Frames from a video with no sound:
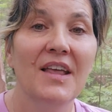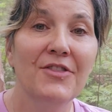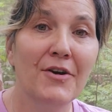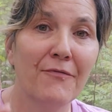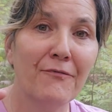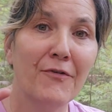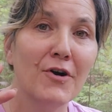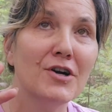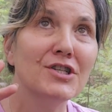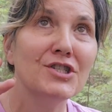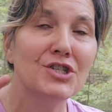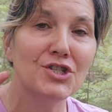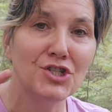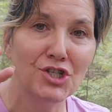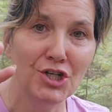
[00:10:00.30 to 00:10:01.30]
The
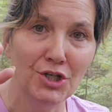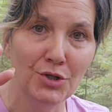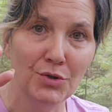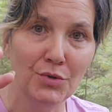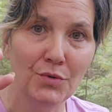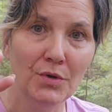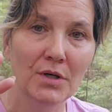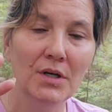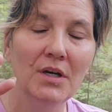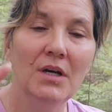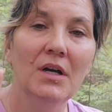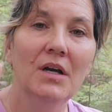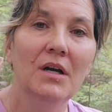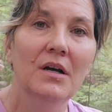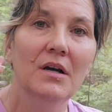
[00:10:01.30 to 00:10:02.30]
first two
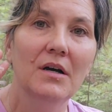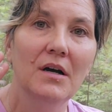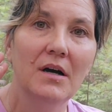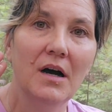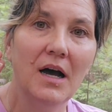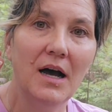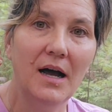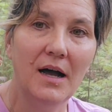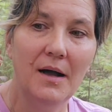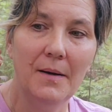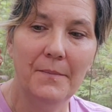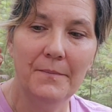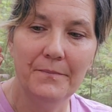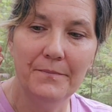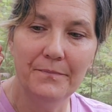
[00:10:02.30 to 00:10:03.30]

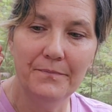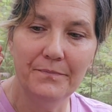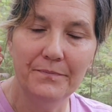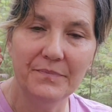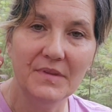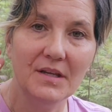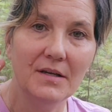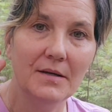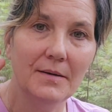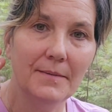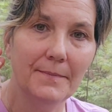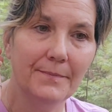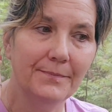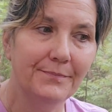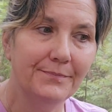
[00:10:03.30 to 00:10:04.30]

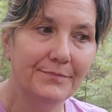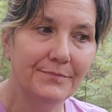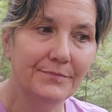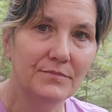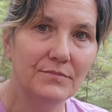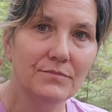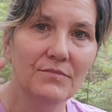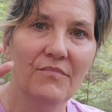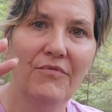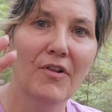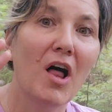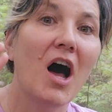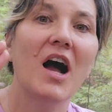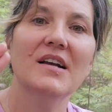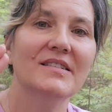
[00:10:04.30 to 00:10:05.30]

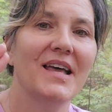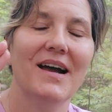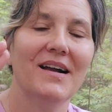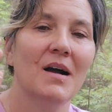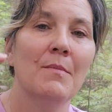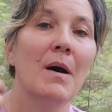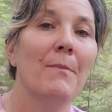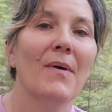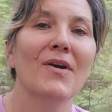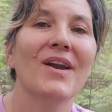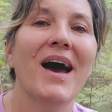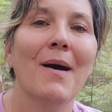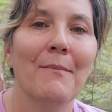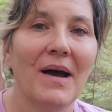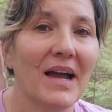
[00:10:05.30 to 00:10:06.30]
vlogs that come up are
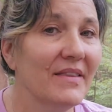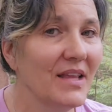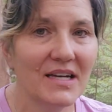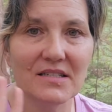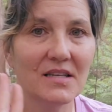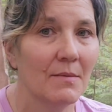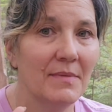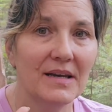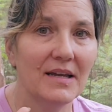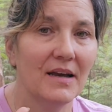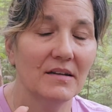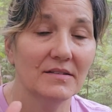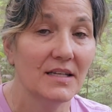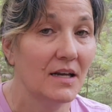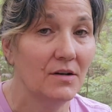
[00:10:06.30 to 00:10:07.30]
not mine. That's somebody
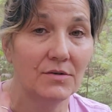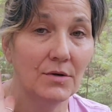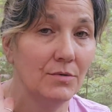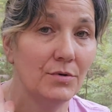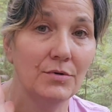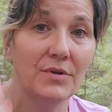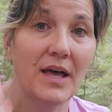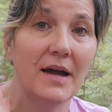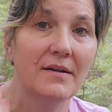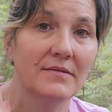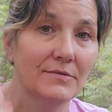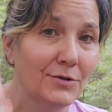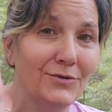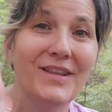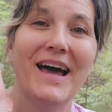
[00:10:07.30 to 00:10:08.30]
else. I don't know who that
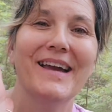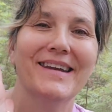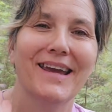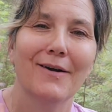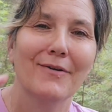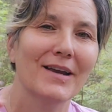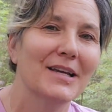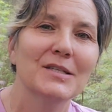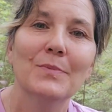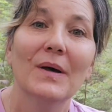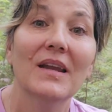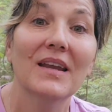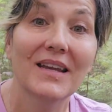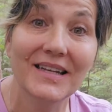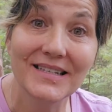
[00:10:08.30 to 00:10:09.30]
Kerri is, but
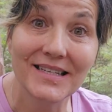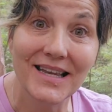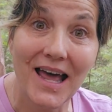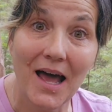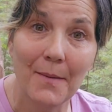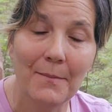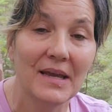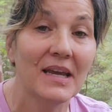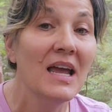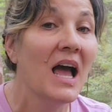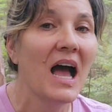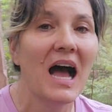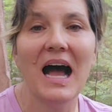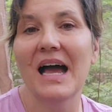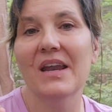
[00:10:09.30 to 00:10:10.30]
it is not me.
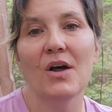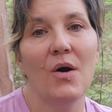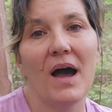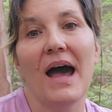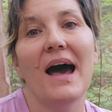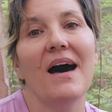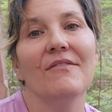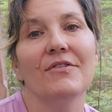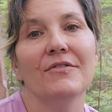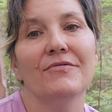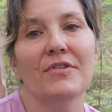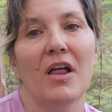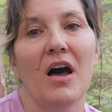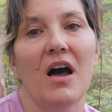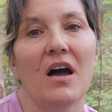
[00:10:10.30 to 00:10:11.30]
I don't have a
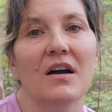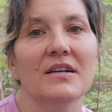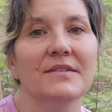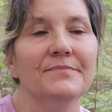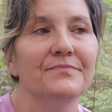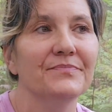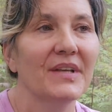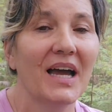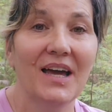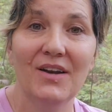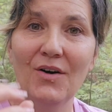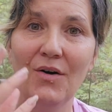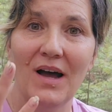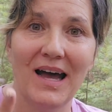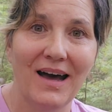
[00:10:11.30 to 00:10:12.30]
vlog. I
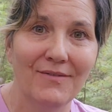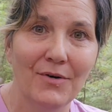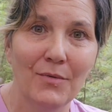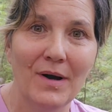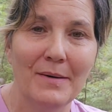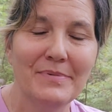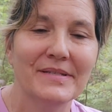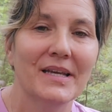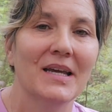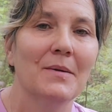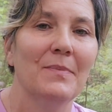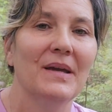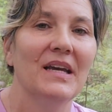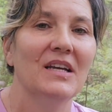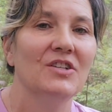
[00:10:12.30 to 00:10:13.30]
don't have a website
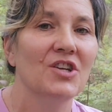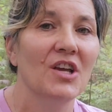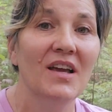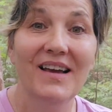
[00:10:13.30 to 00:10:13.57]
page.